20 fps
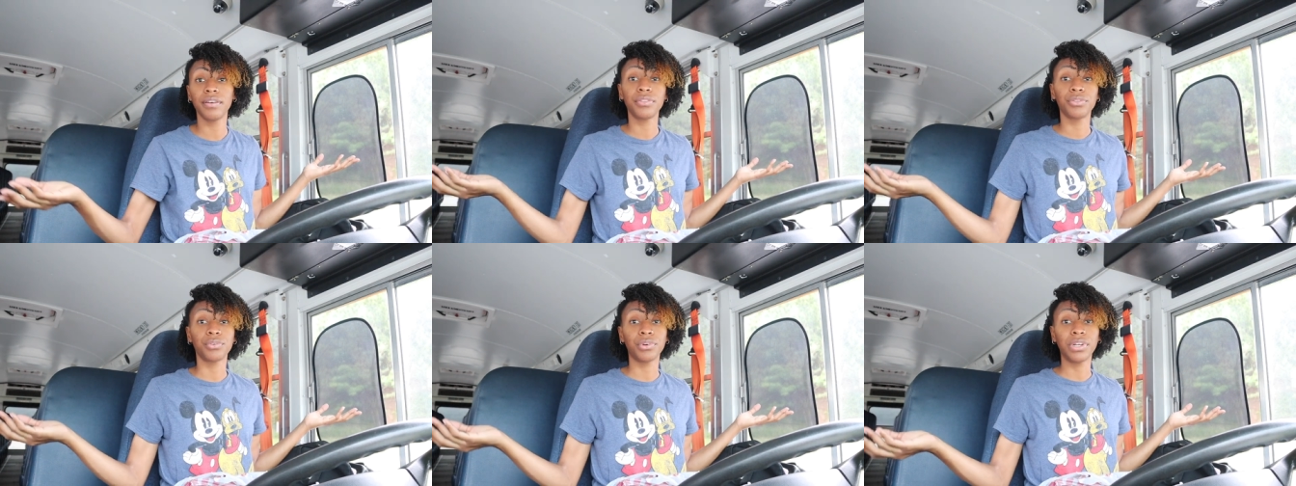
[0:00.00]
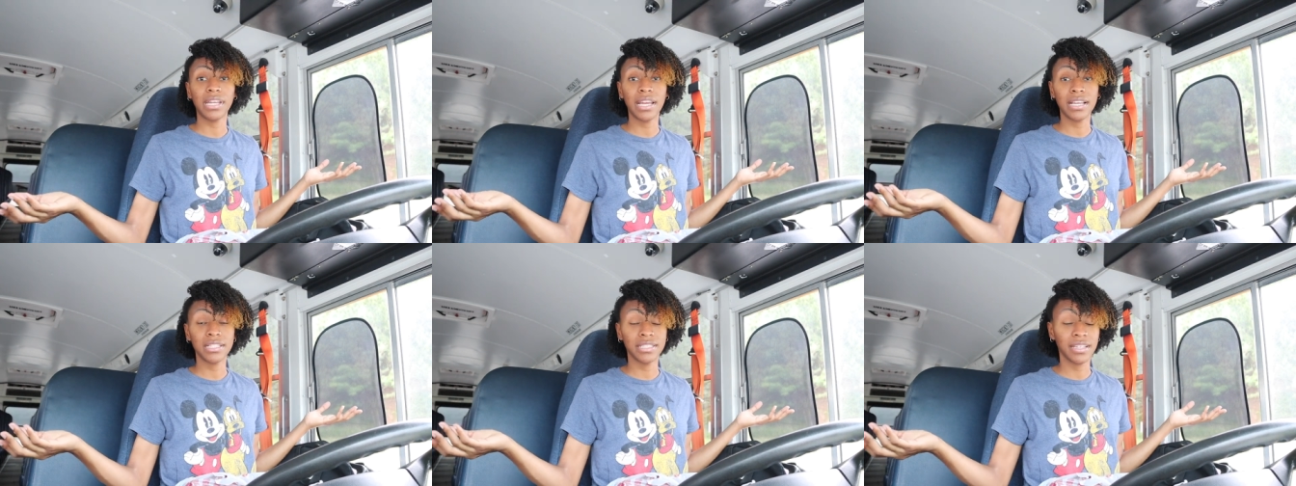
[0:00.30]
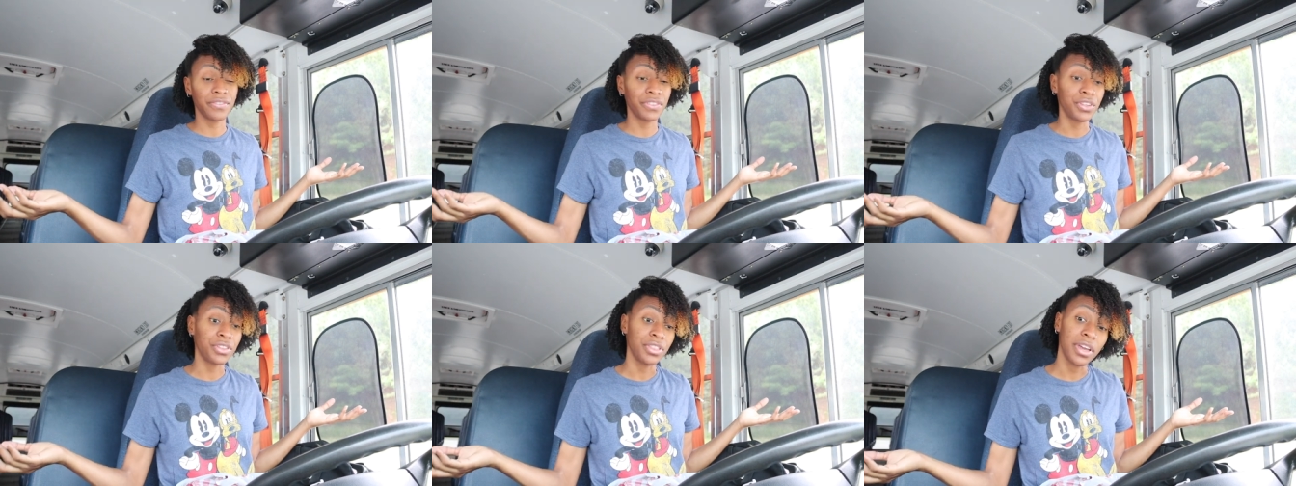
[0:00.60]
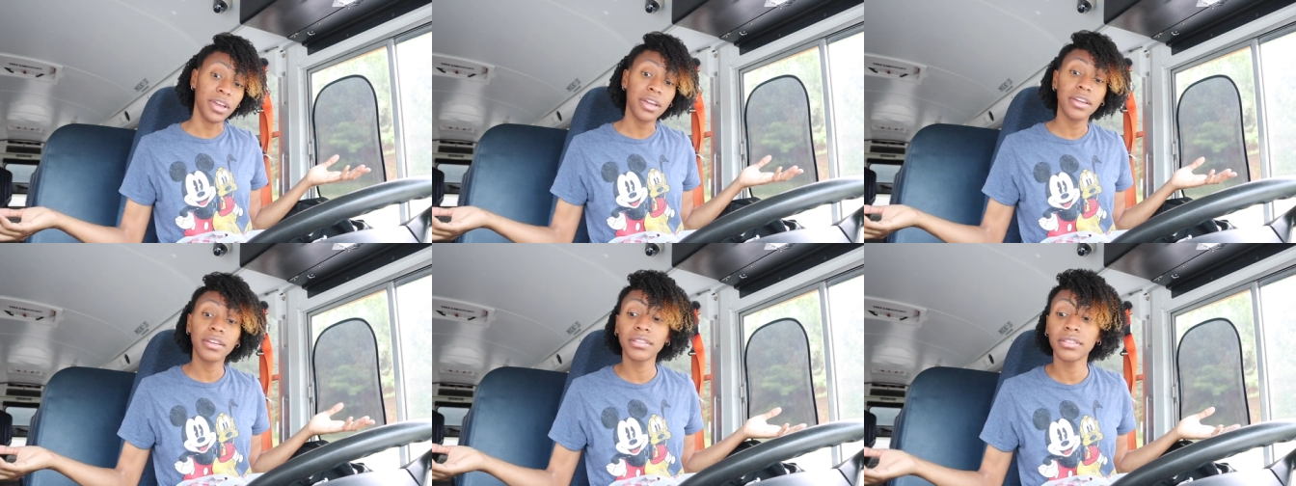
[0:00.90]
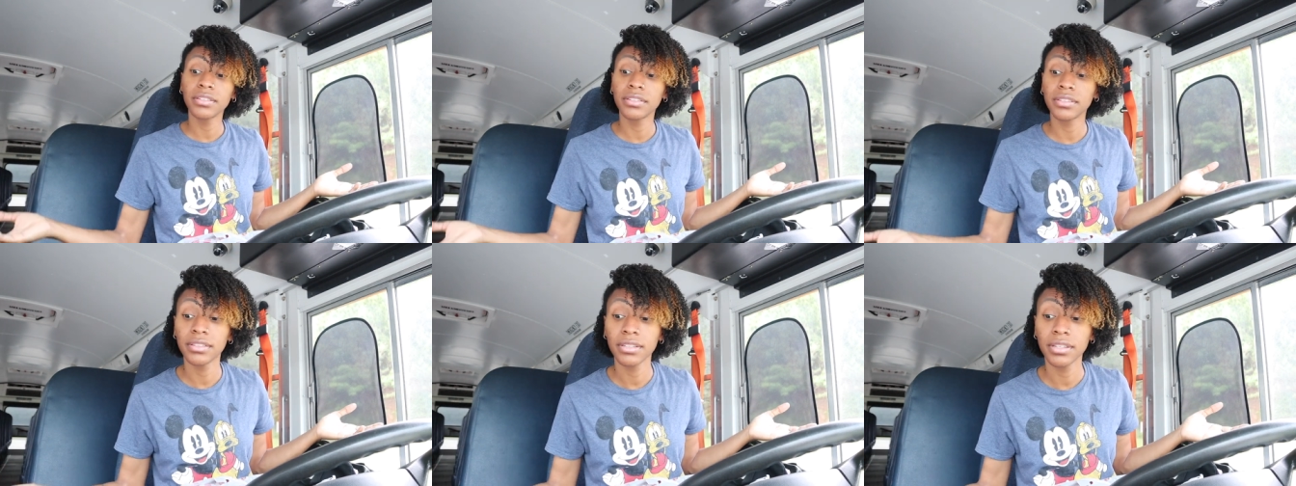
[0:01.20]
three days after that.
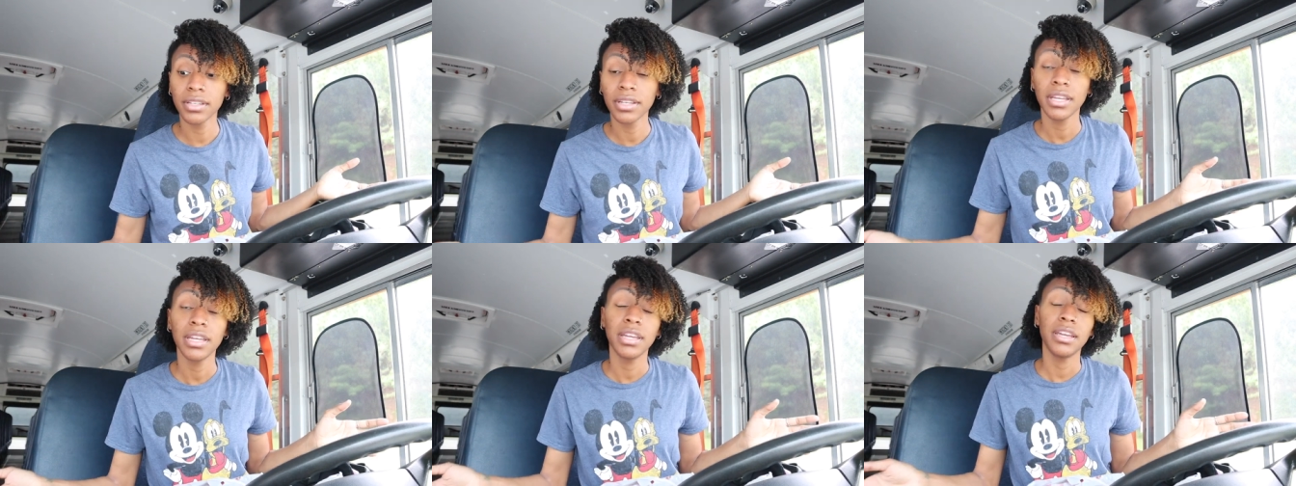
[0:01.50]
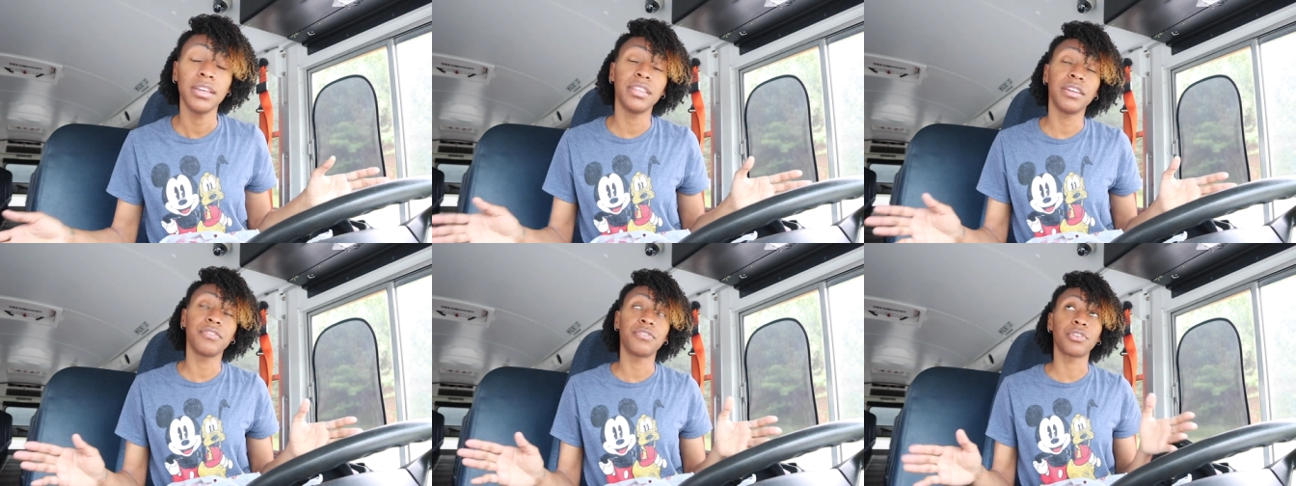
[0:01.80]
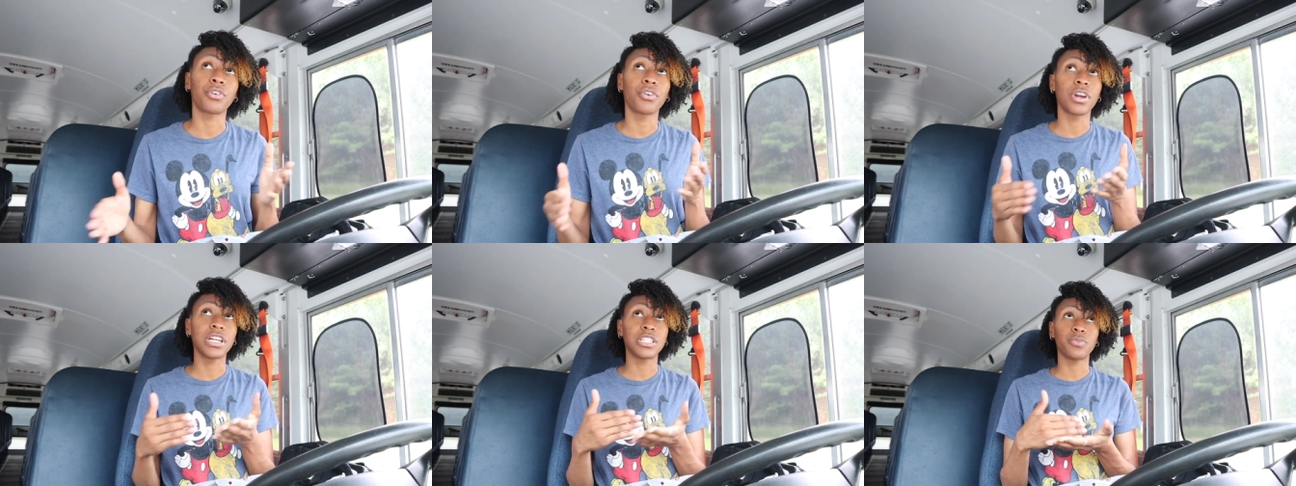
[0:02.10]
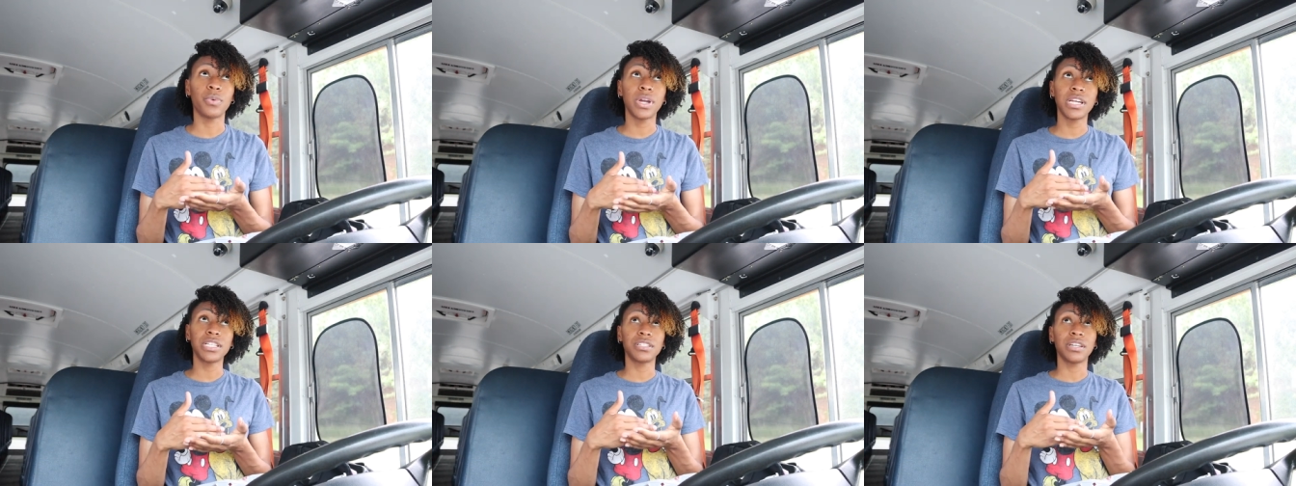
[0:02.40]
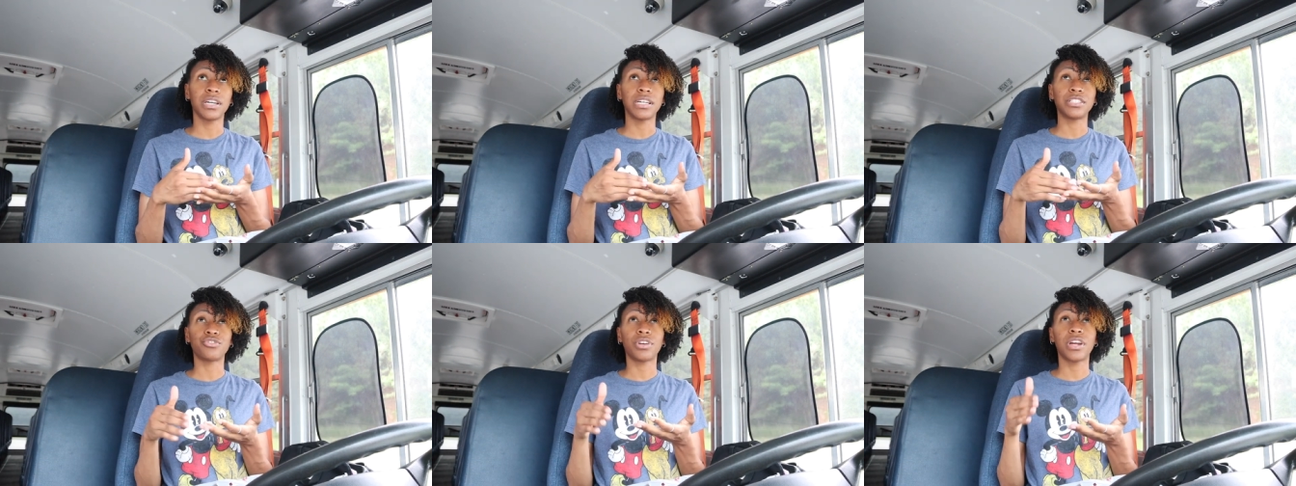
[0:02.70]
And then for
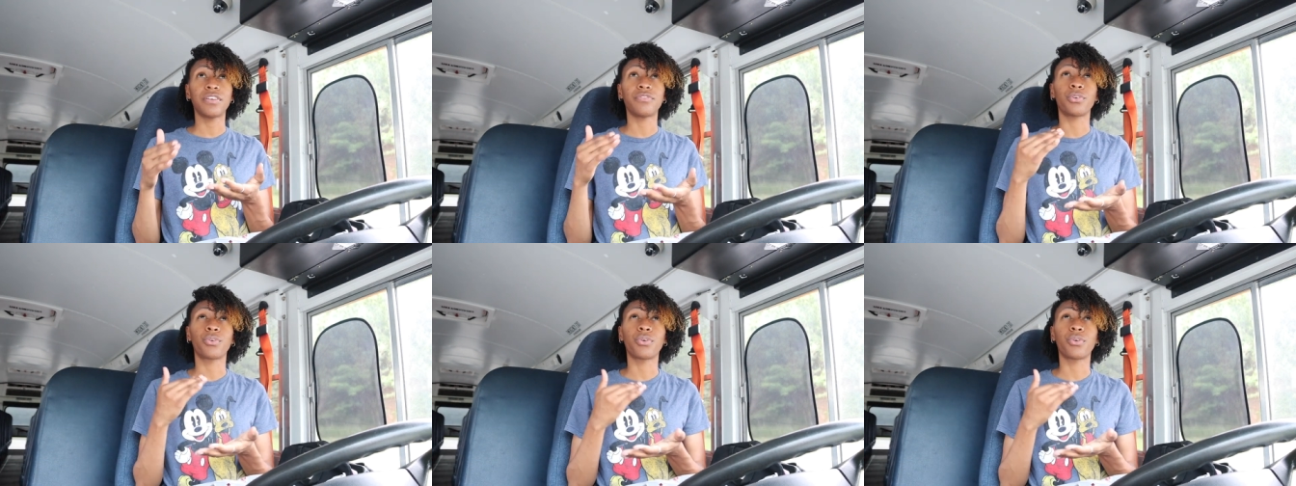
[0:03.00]
graduation, I drive for